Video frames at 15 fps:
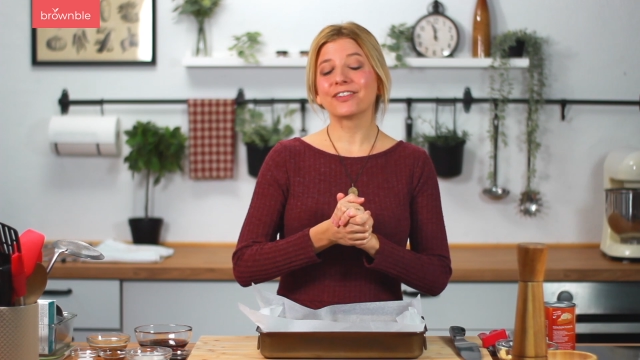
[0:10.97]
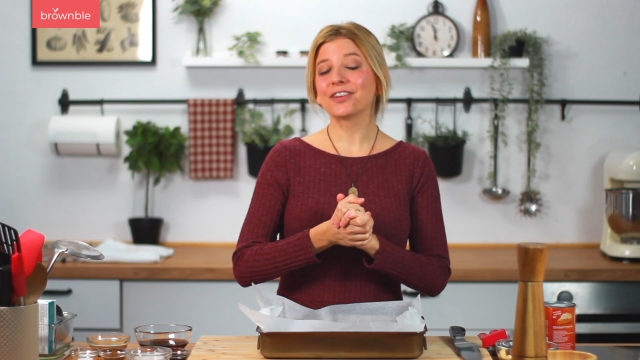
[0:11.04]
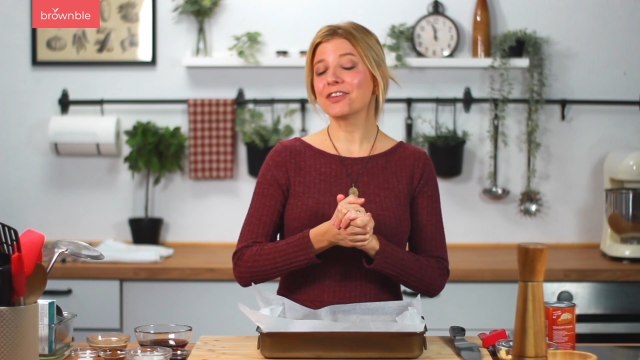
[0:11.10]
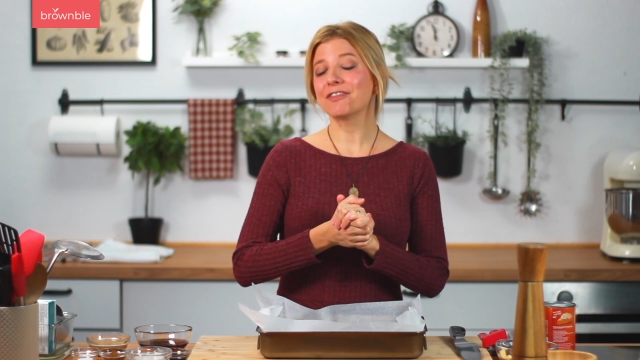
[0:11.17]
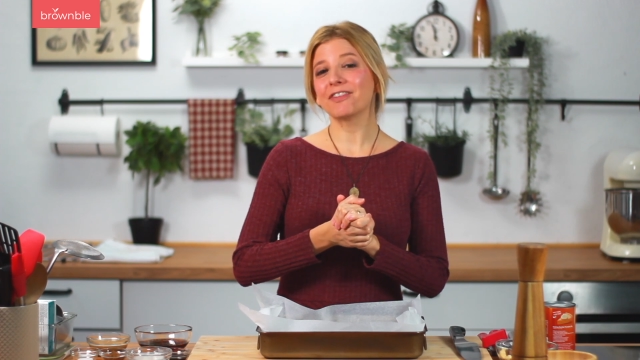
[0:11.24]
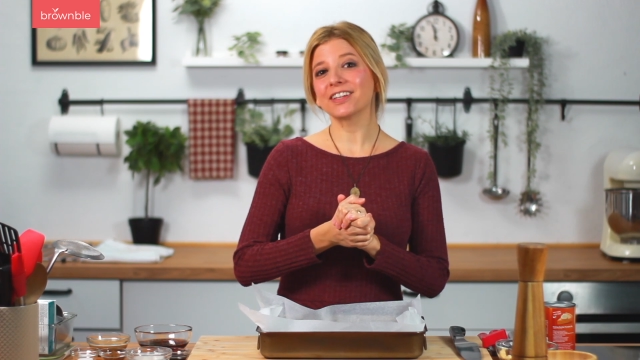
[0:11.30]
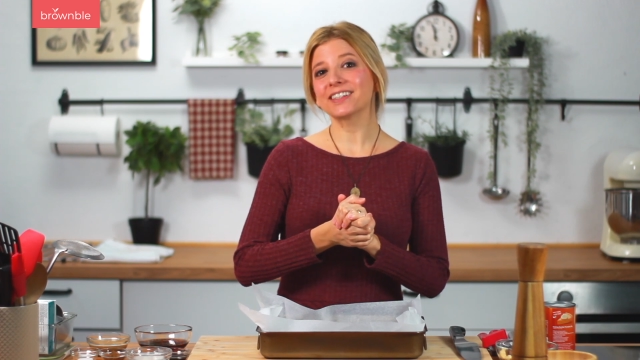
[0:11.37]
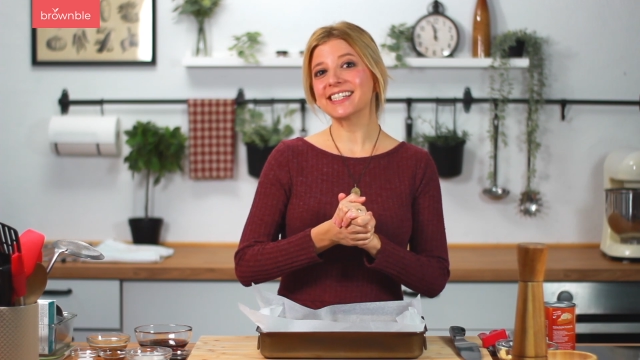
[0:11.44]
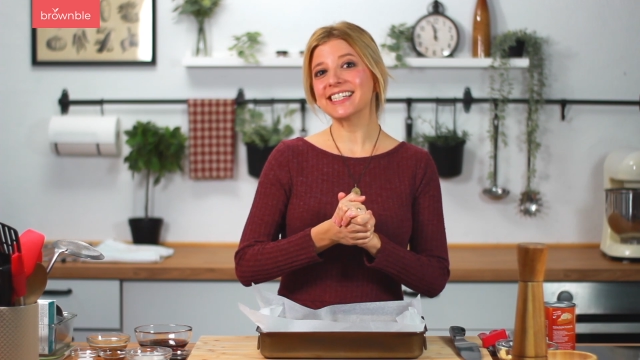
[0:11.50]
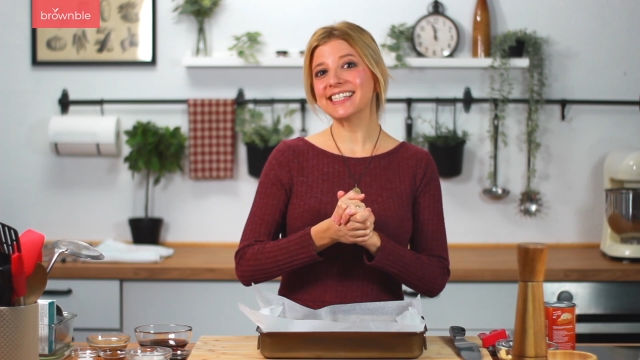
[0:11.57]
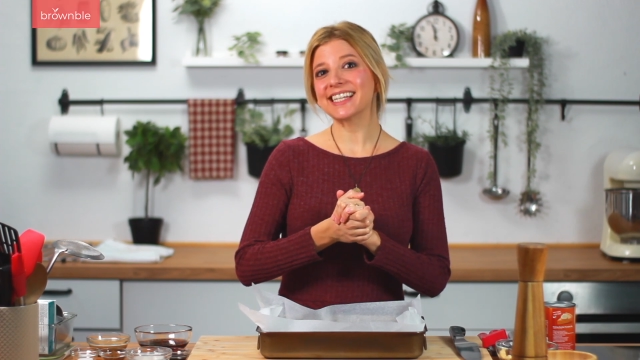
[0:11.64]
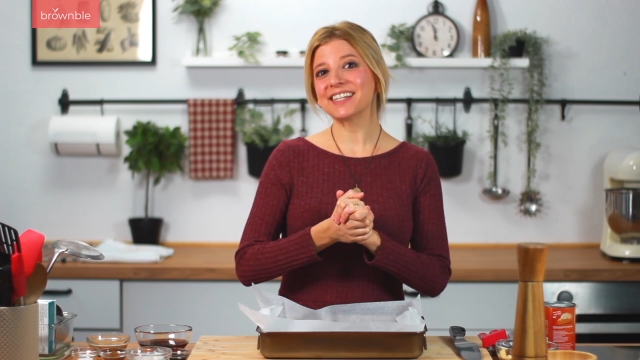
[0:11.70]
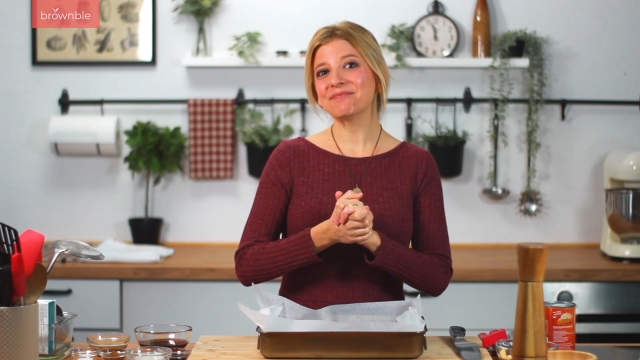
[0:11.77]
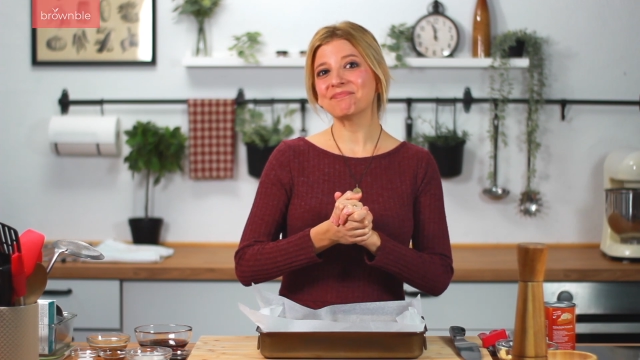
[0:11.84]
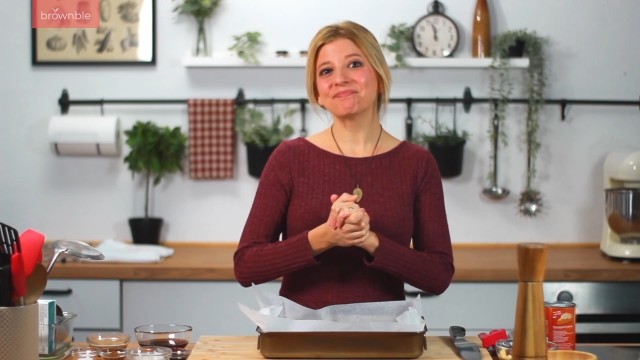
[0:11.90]
for the fall
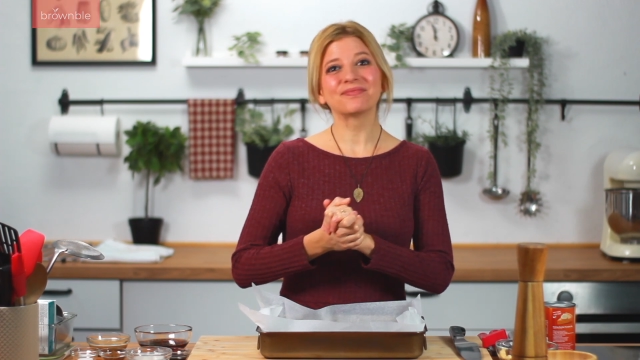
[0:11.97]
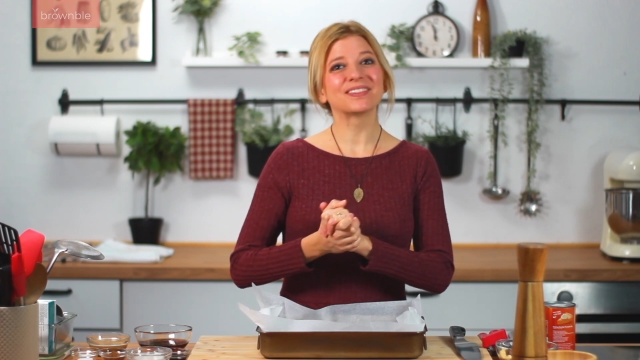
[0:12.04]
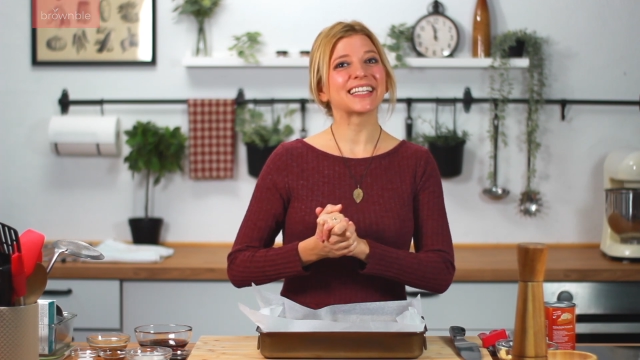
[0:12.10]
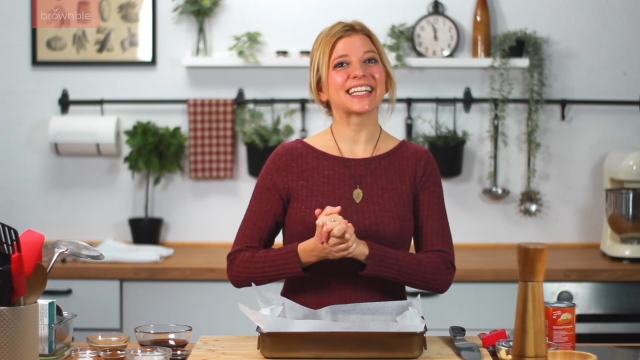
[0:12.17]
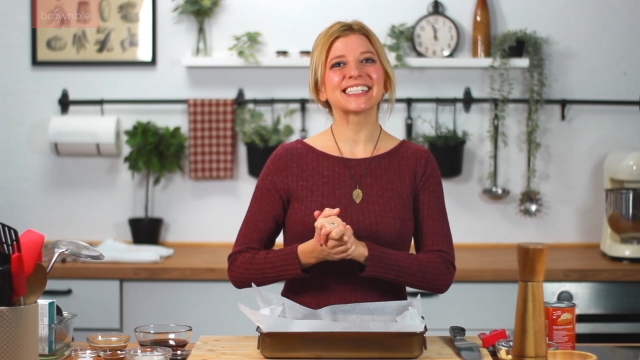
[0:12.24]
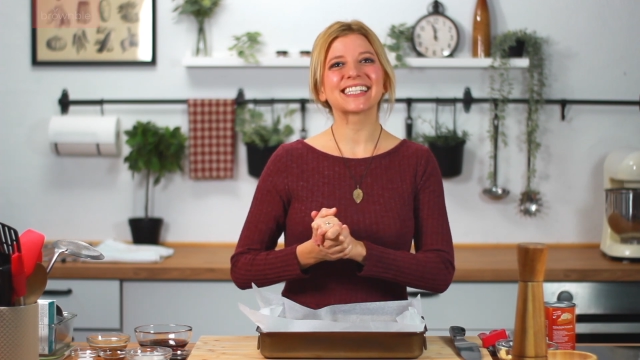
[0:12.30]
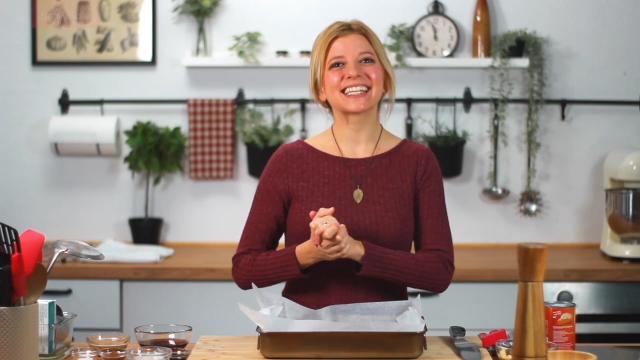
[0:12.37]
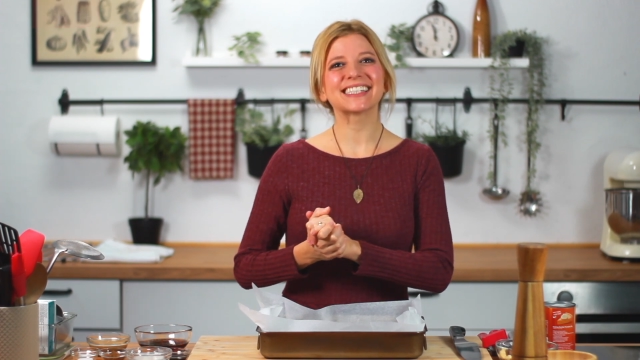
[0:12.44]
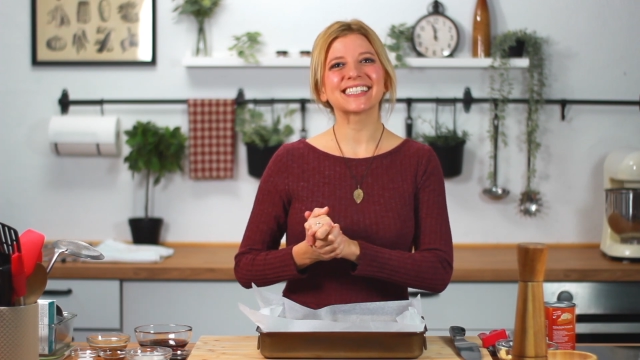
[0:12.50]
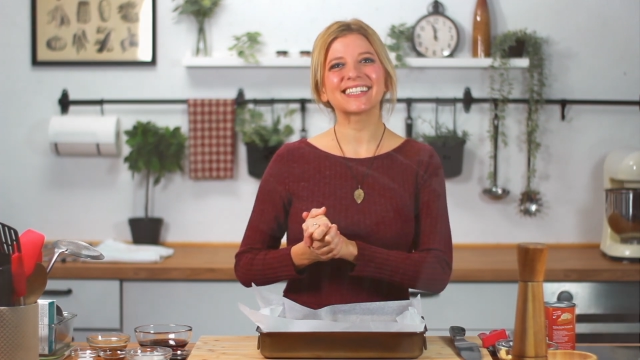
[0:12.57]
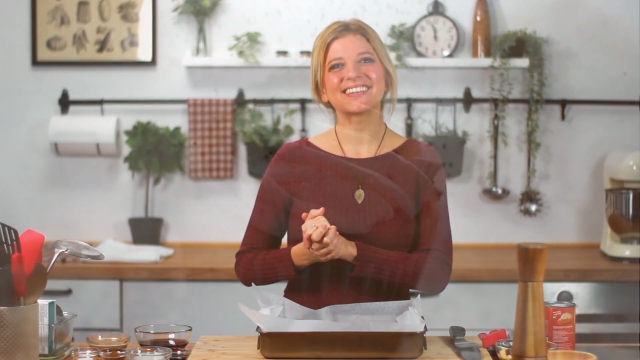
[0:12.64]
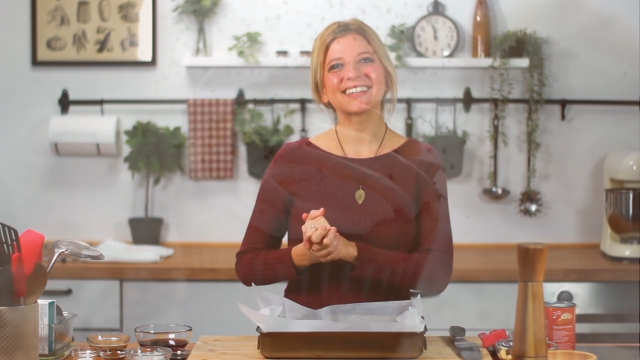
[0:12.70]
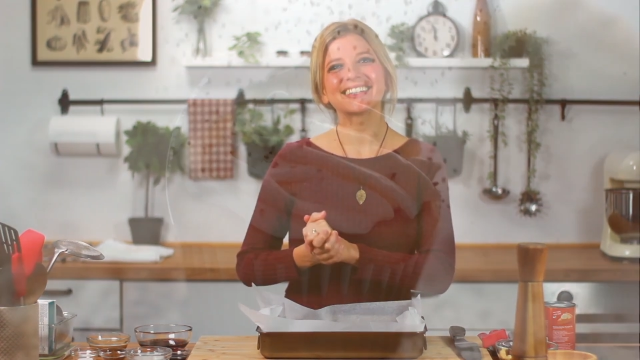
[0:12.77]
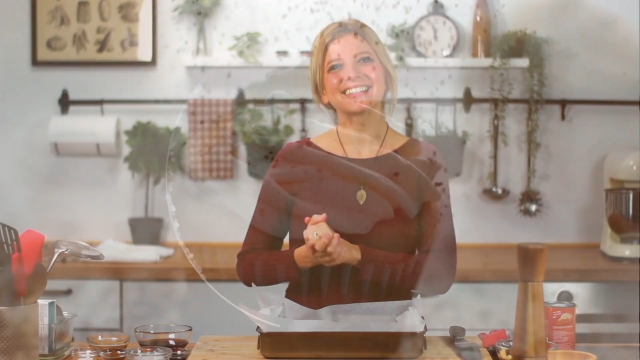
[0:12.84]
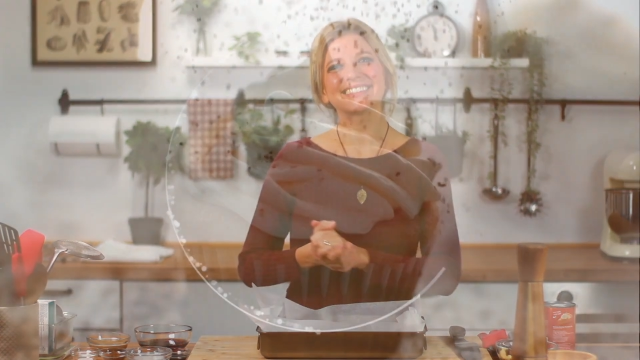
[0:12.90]
season. Let's get
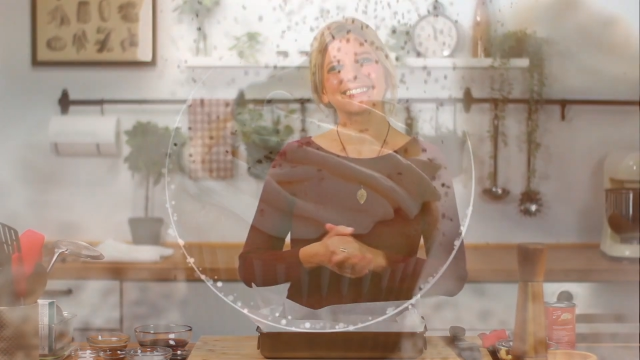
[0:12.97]
started.